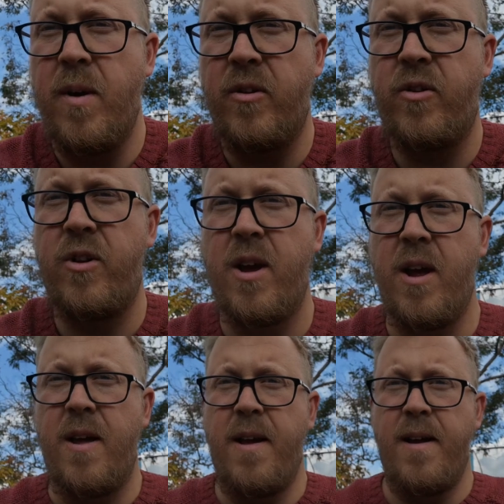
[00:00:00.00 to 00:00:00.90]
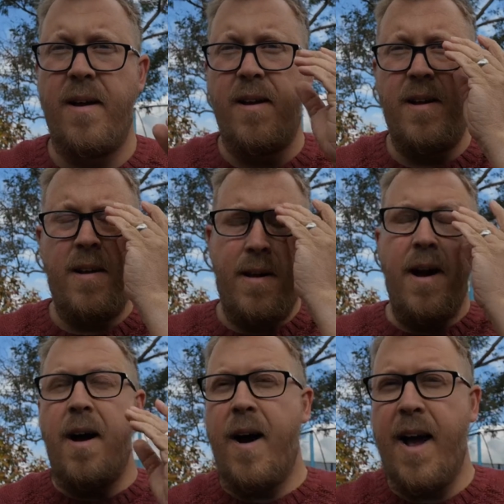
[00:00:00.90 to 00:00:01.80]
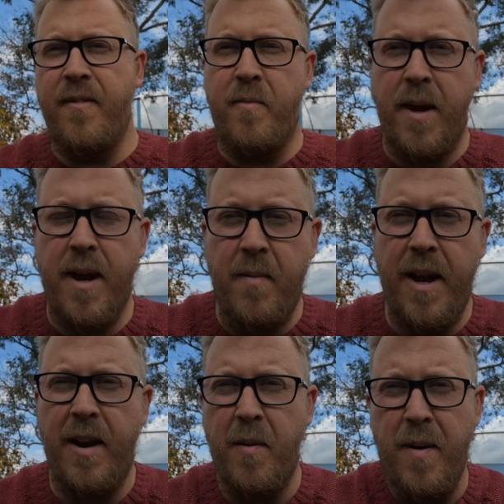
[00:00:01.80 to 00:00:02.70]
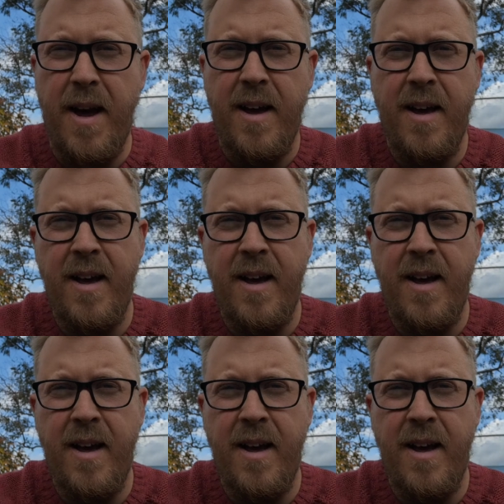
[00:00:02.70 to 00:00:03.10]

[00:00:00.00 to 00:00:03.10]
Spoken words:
which I have become a little bit